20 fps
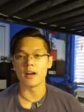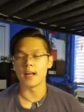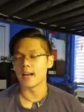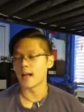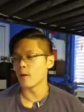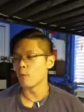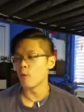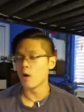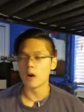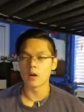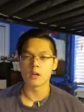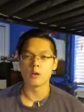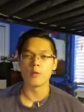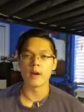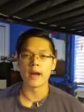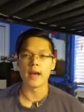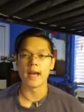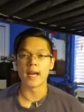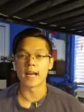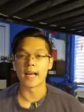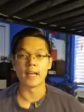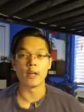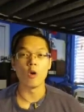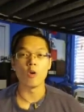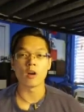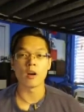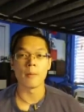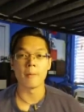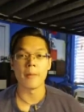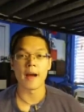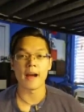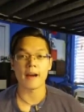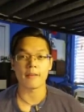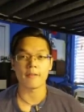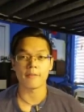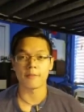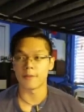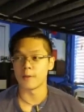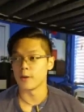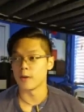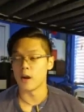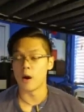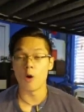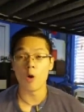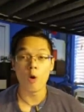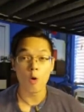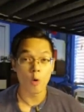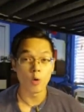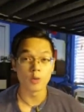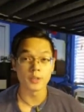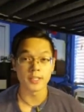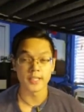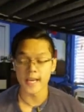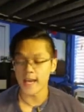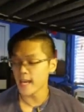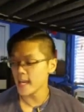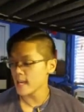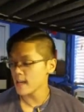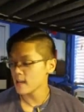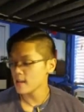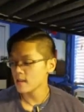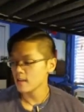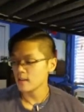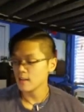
and I walk away and I don't come back for a whole day,